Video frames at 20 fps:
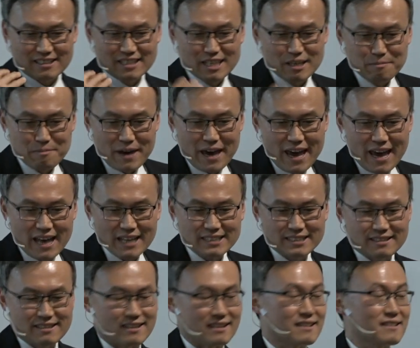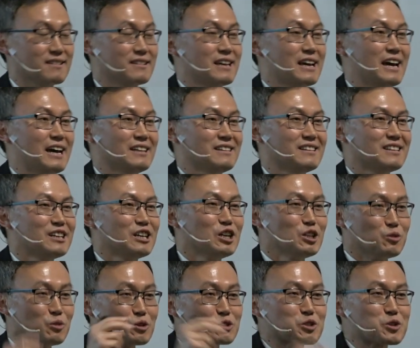keep asking that
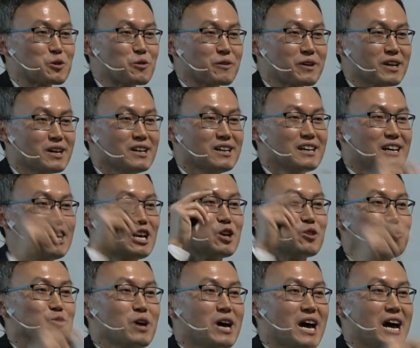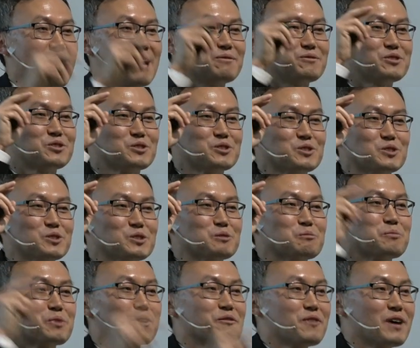North Korea, you have
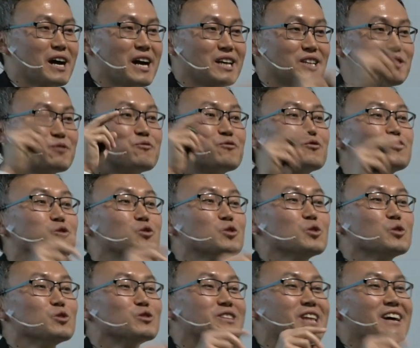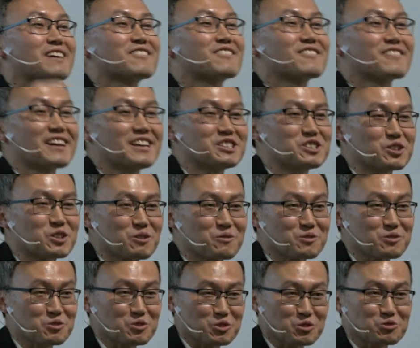to provide full declaration
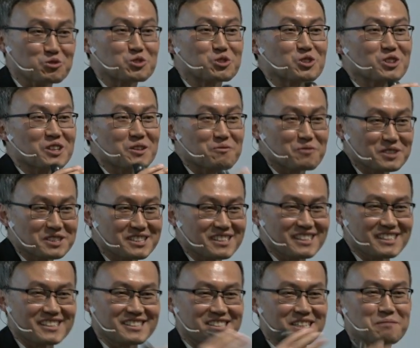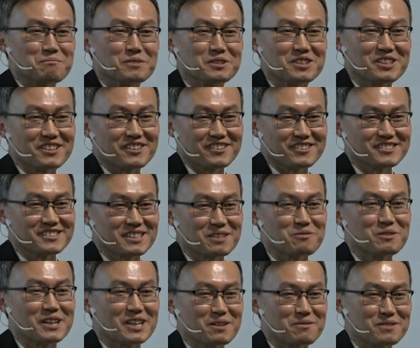of your nuclear facilities and materials and
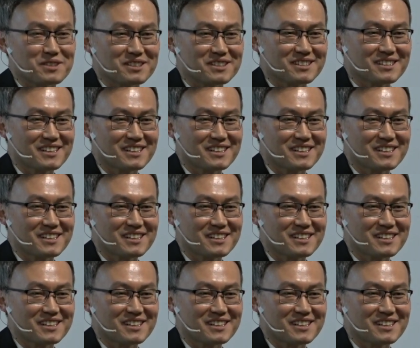whatever.